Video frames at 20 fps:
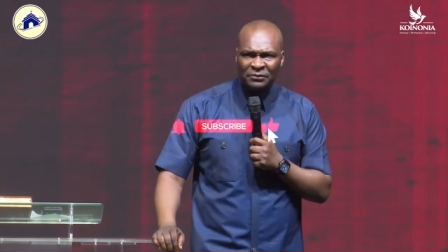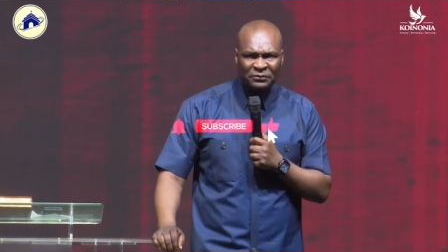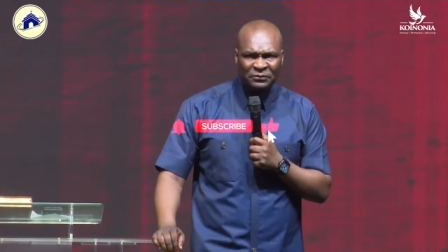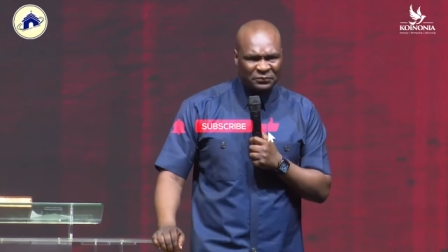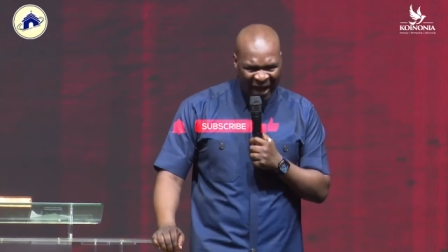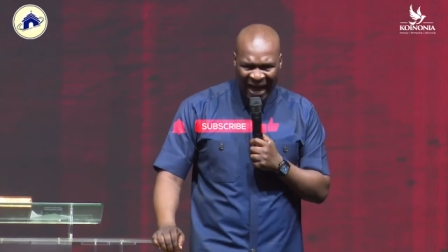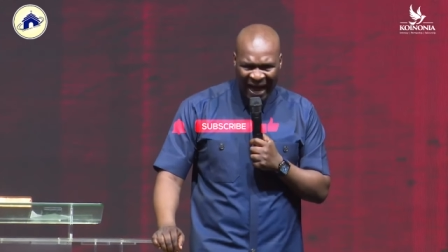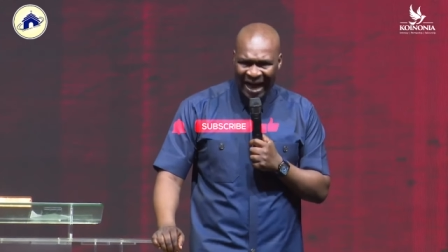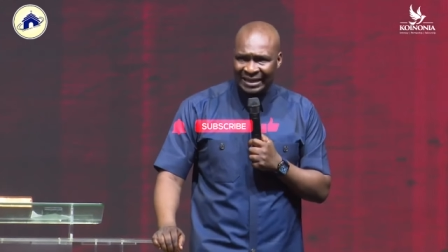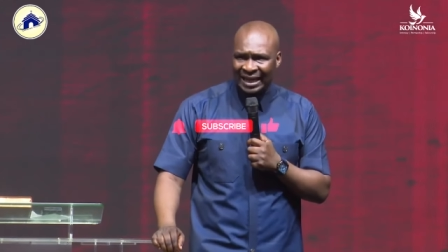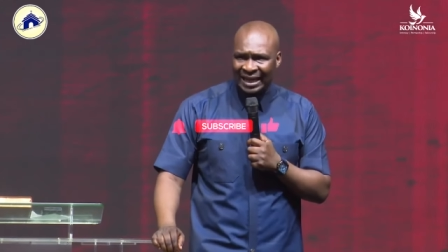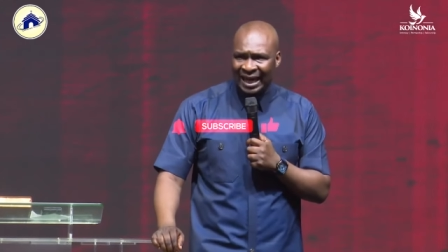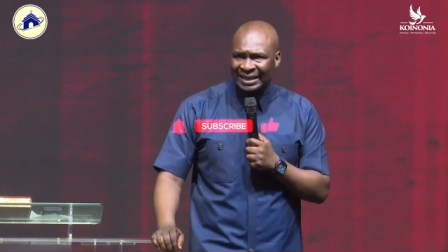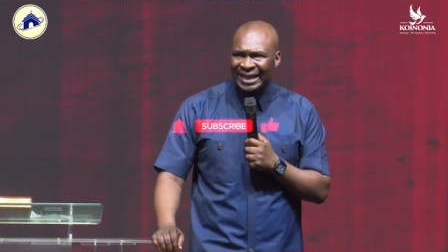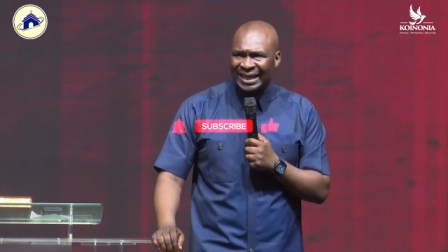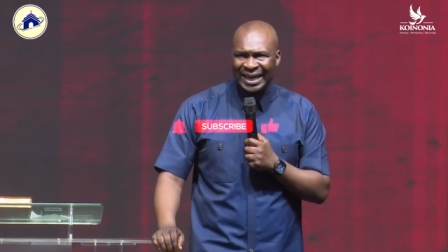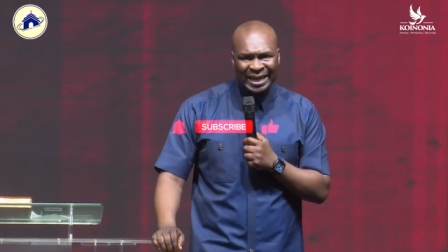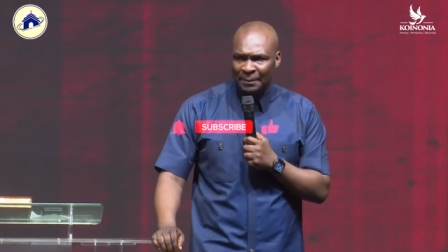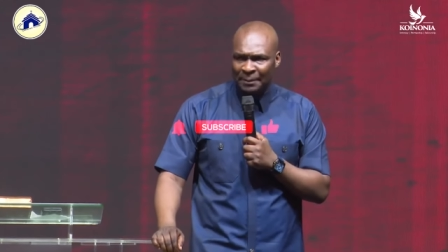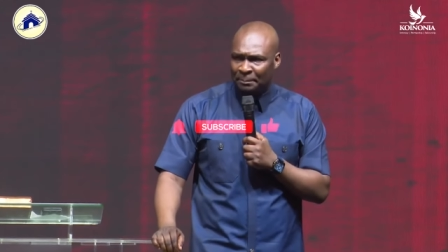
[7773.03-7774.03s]
Father,
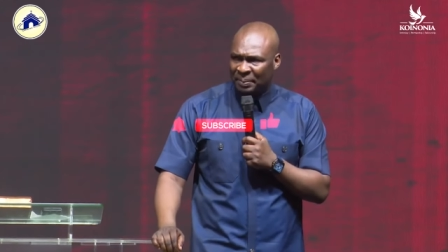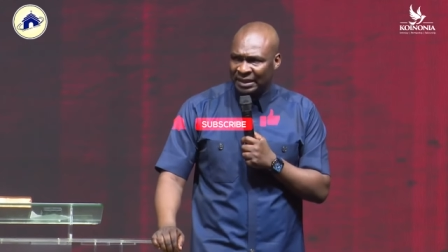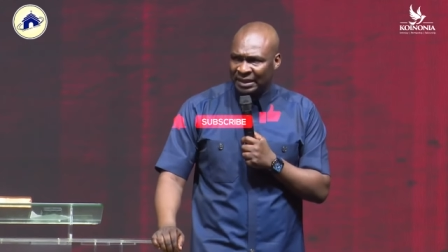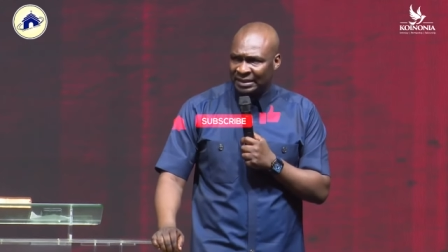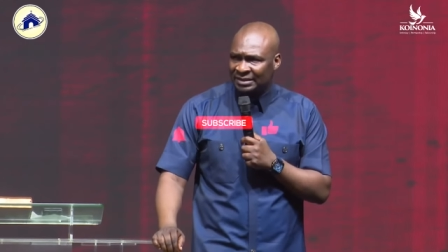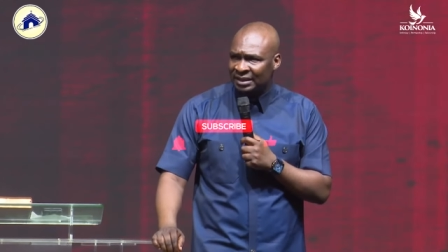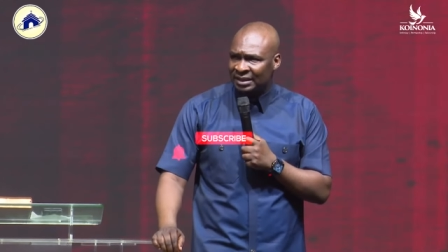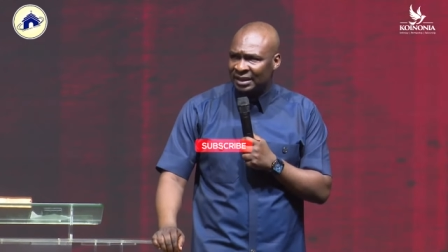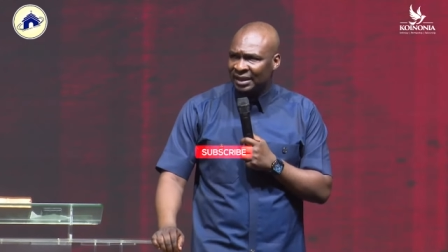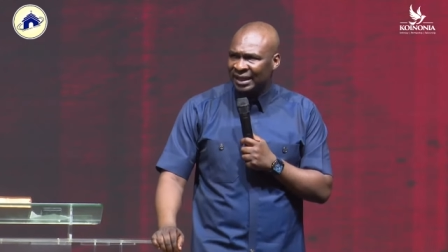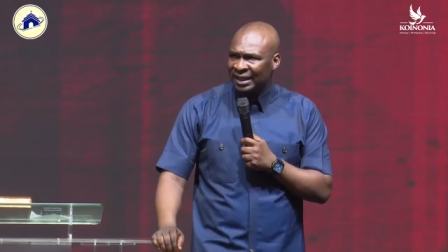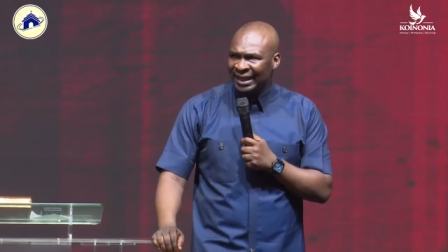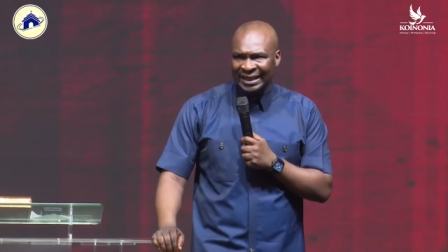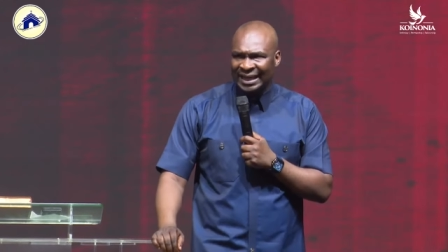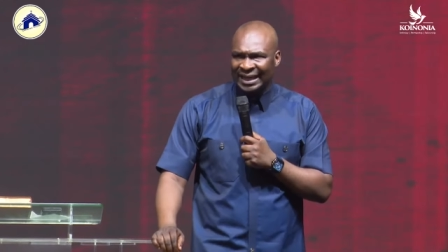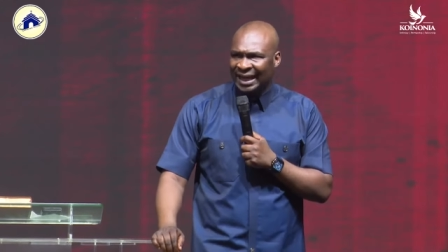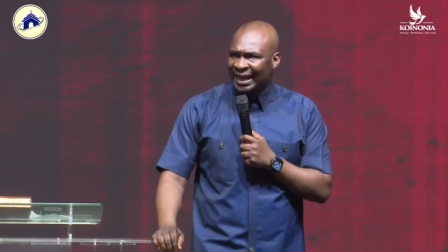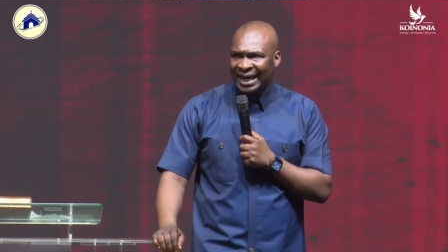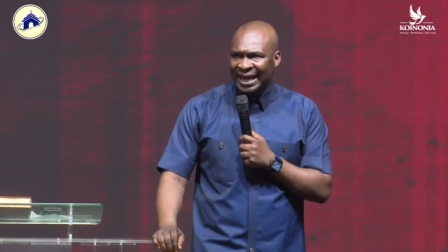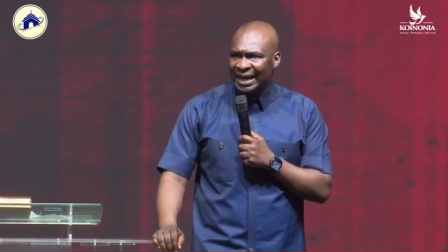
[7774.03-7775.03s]
they repeat, in
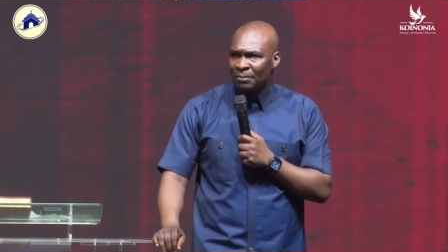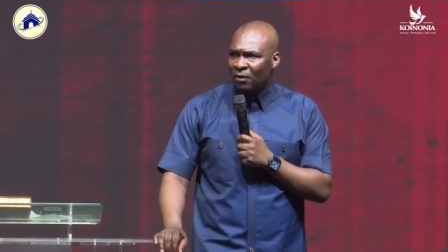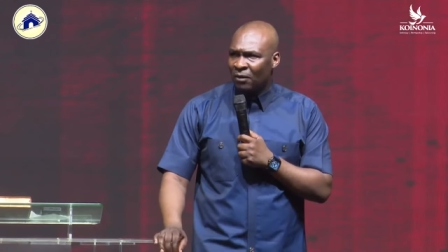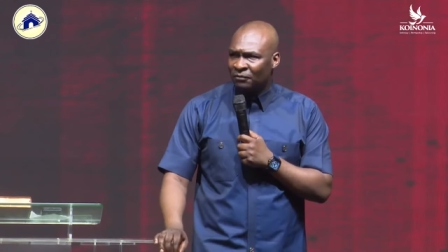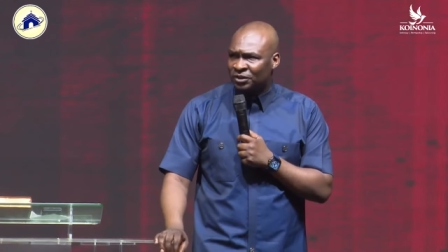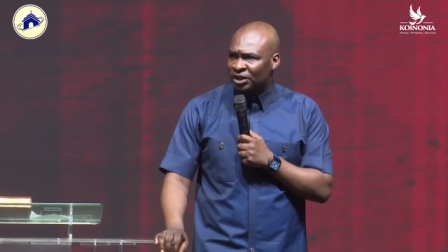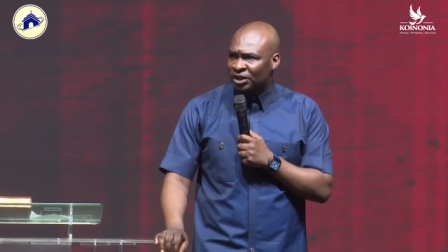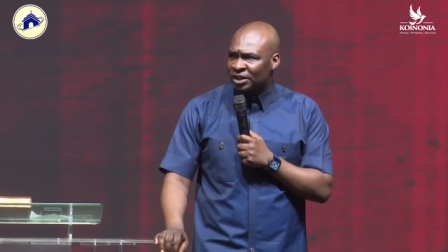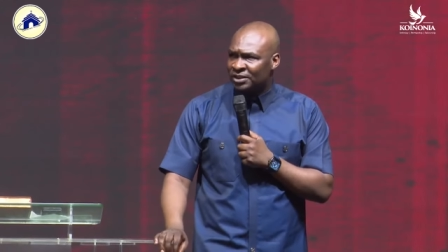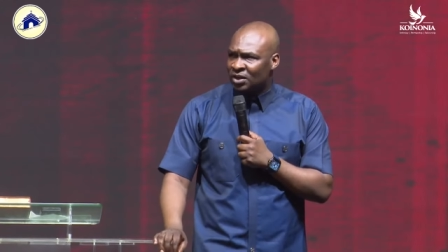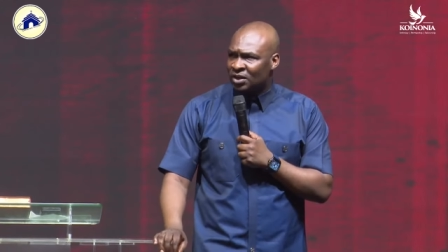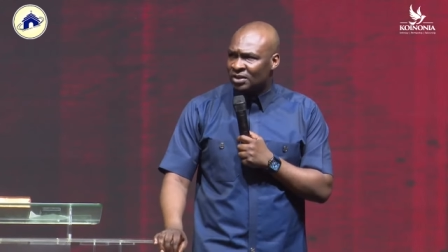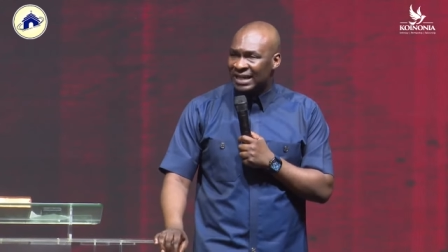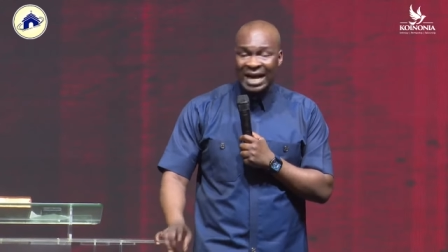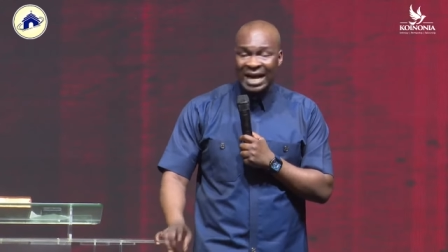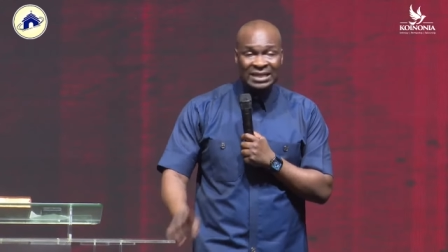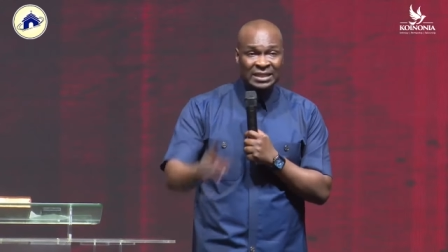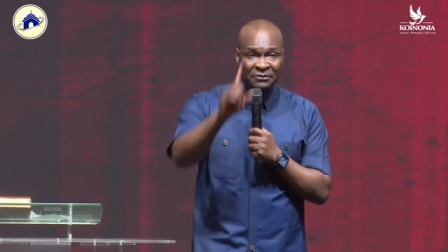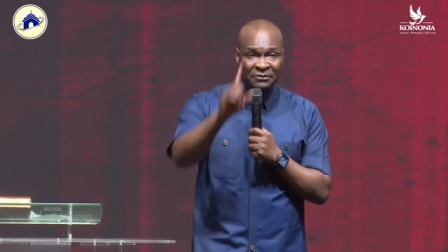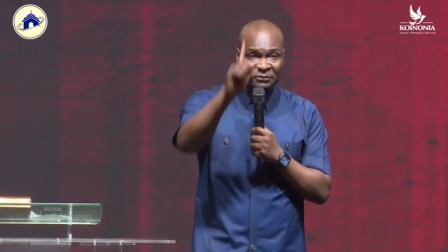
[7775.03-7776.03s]
the name of Jesus,
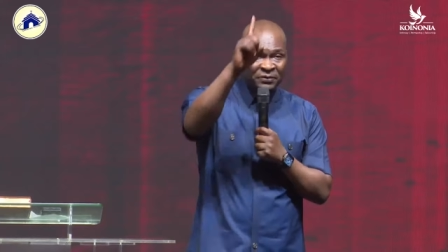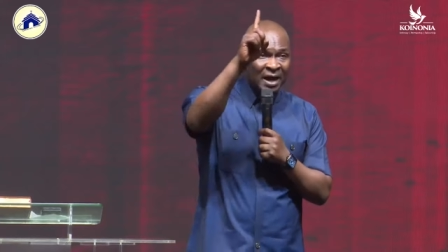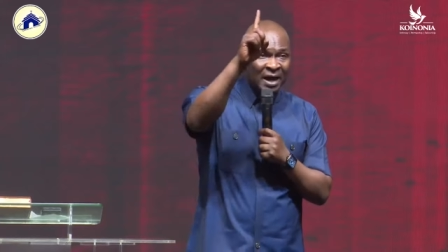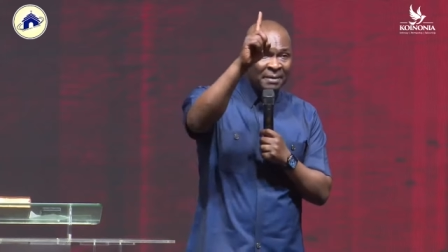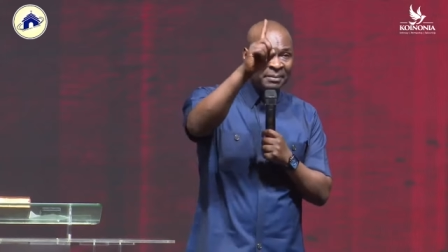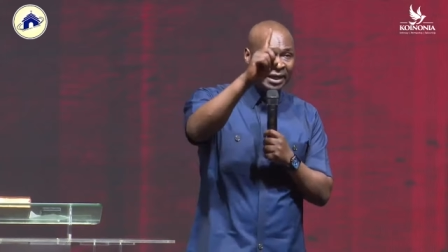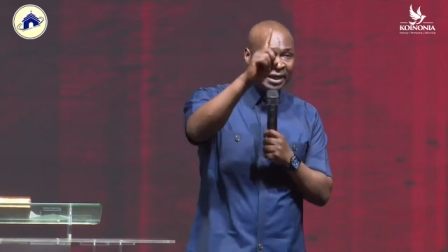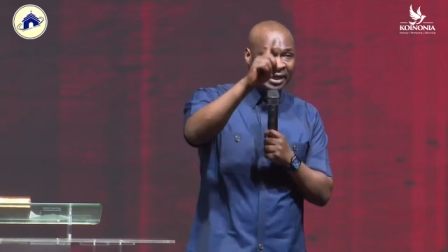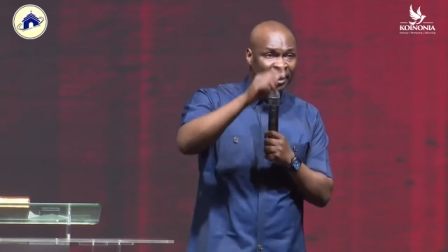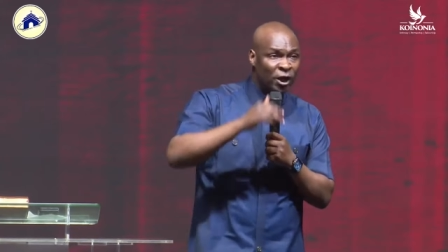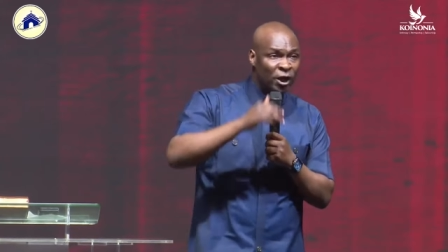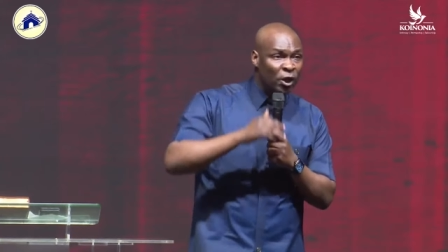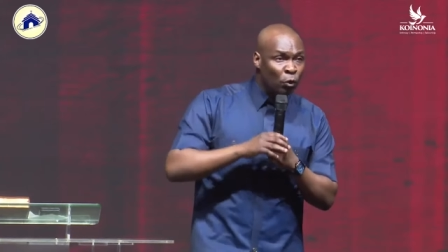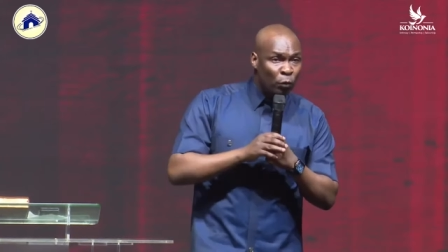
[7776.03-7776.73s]
as a family,